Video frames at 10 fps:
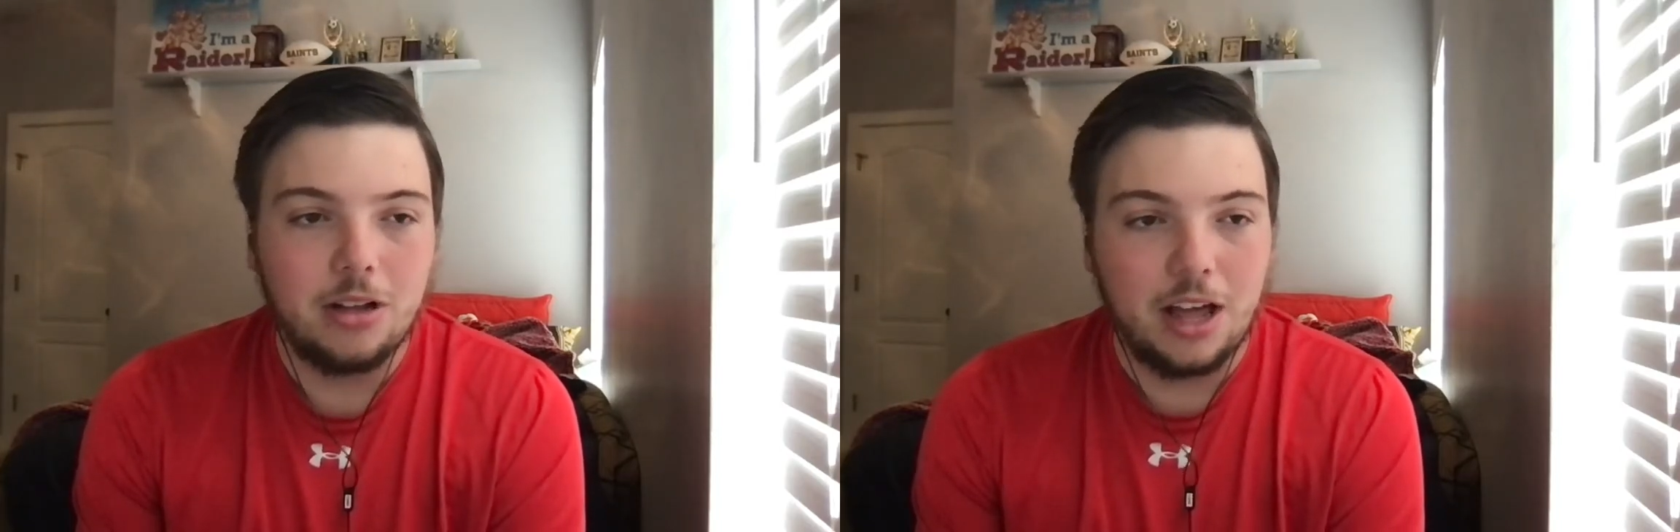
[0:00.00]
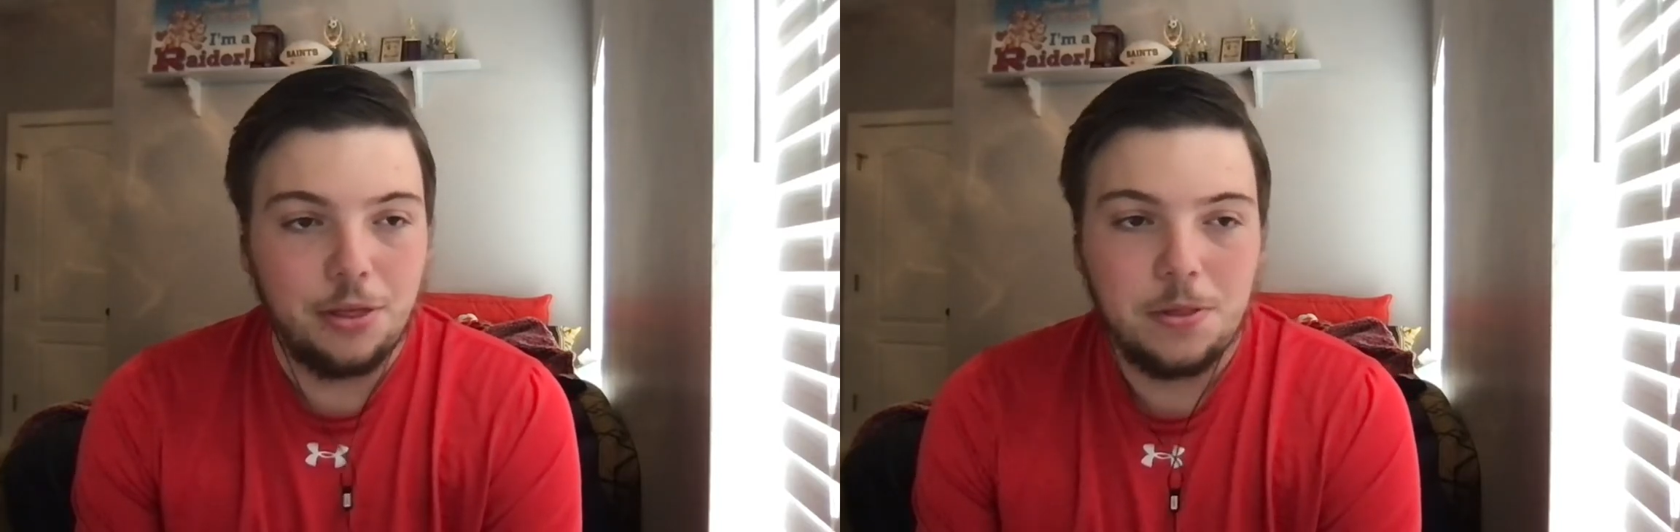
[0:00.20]

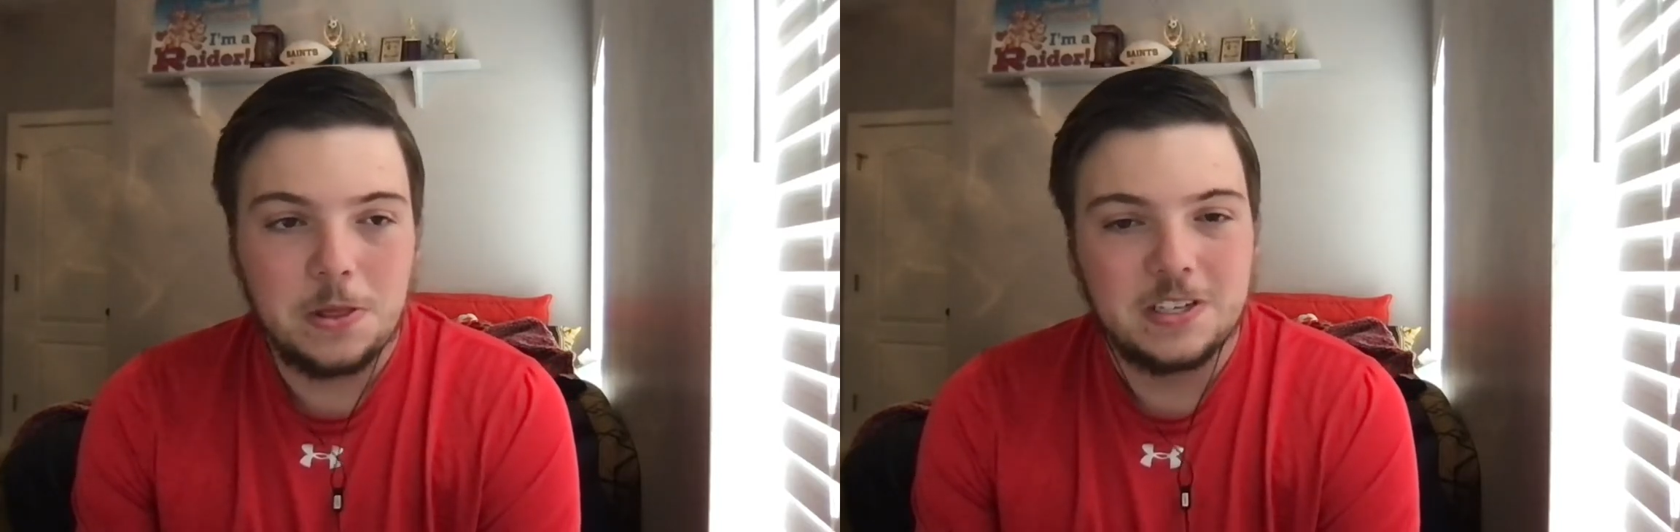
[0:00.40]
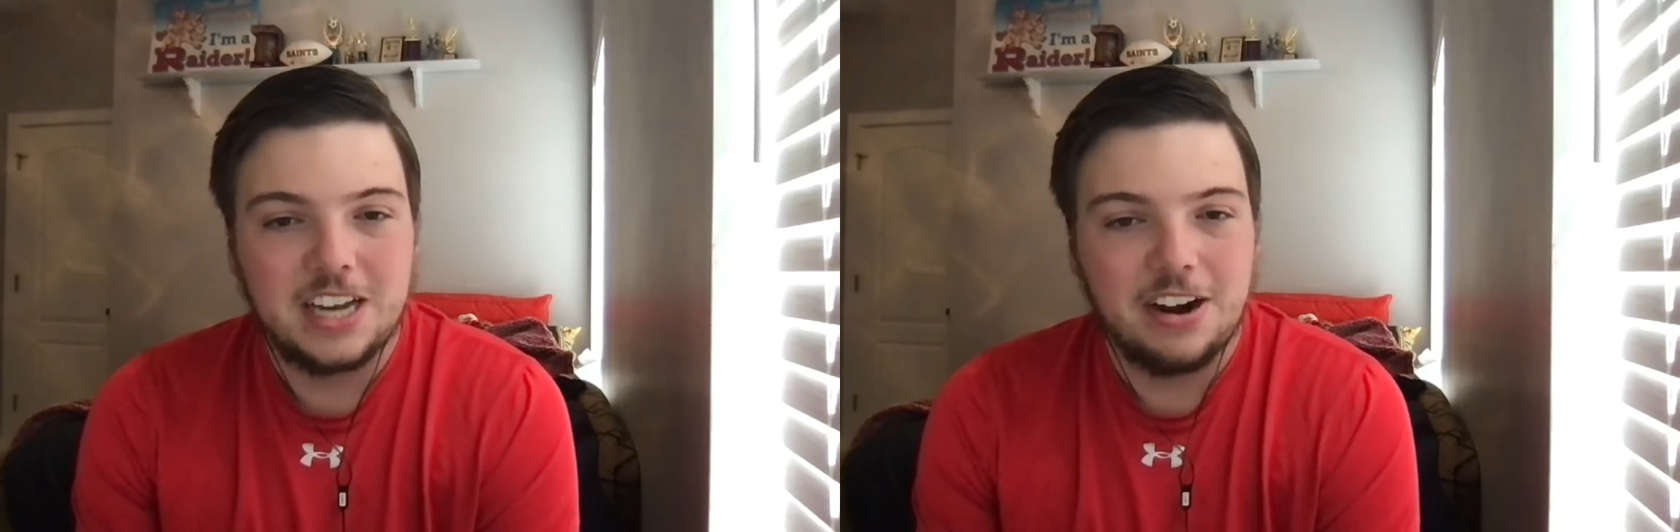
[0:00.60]
I thought that
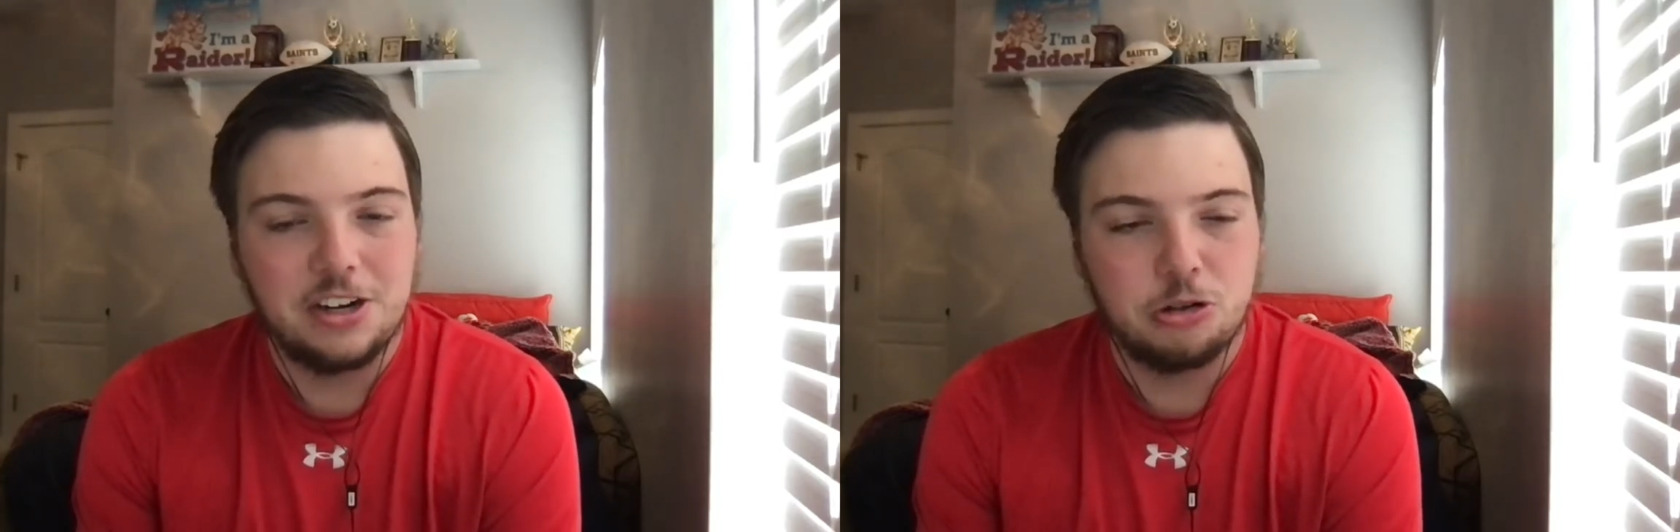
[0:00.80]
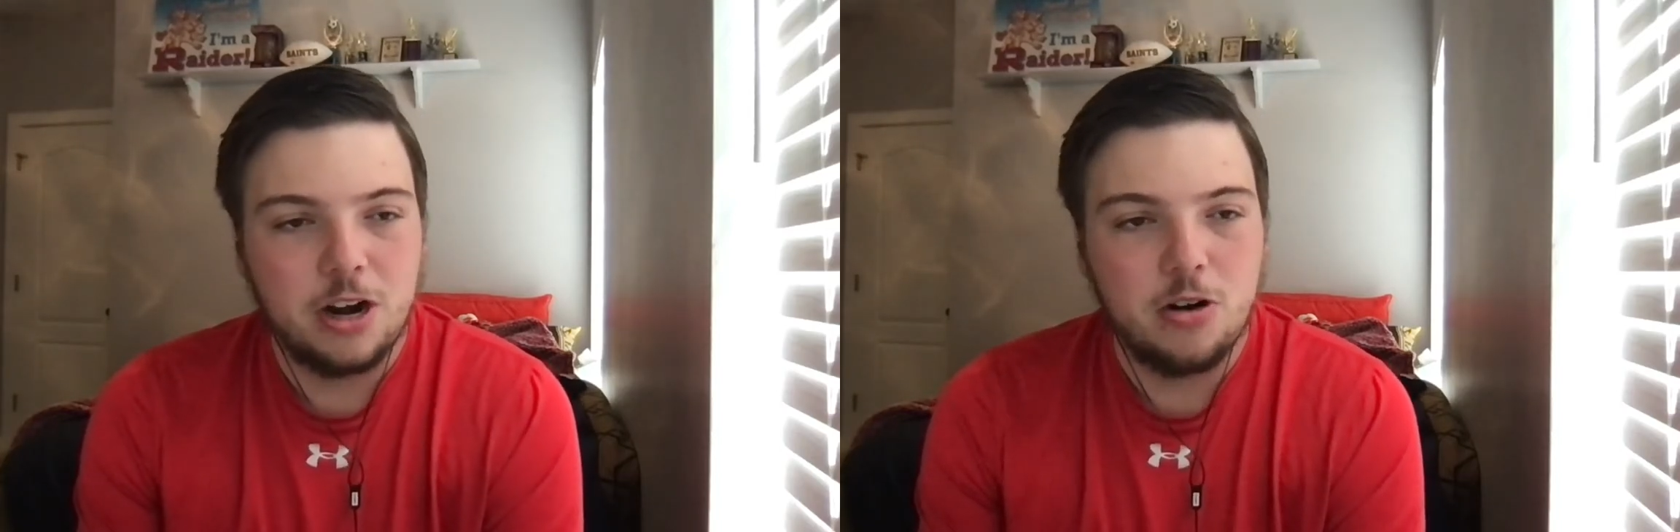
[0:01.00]
this Gary
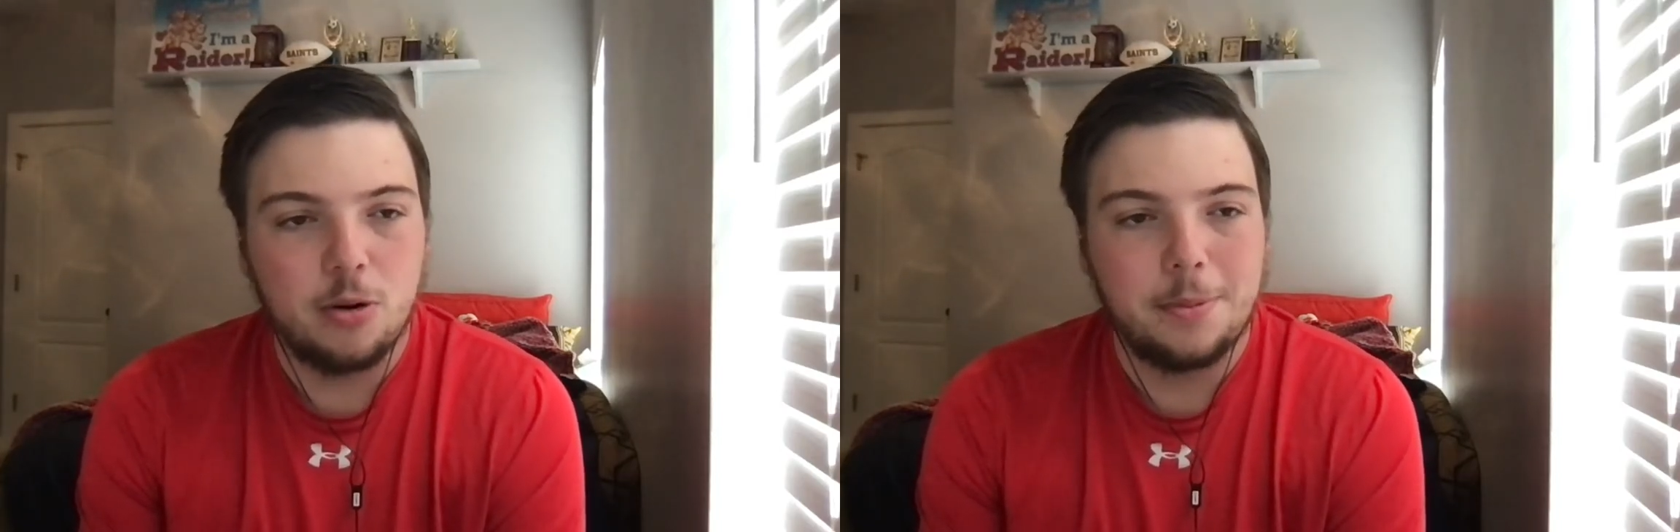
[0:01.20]
Trent-Norman